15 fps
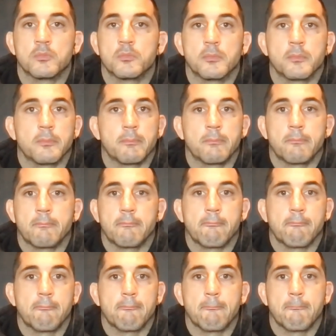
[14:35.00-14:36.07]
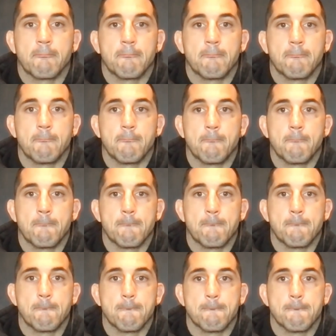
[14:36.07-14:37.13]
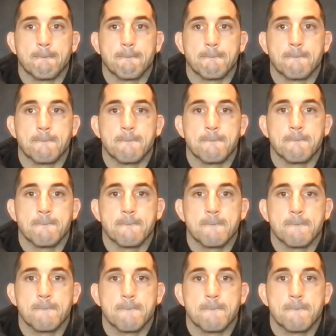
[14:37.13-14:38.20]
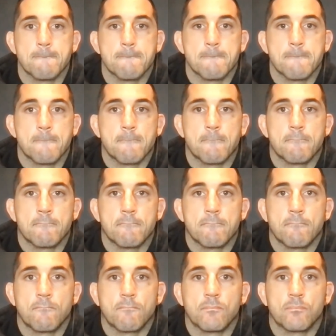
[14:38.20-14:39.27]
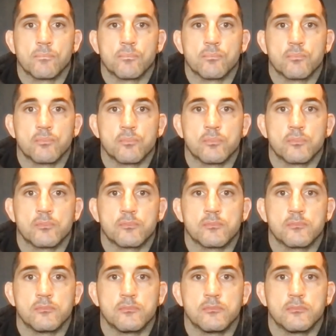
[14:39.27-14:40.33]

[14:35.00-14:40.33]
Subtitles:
No words are spoken by the person on screen.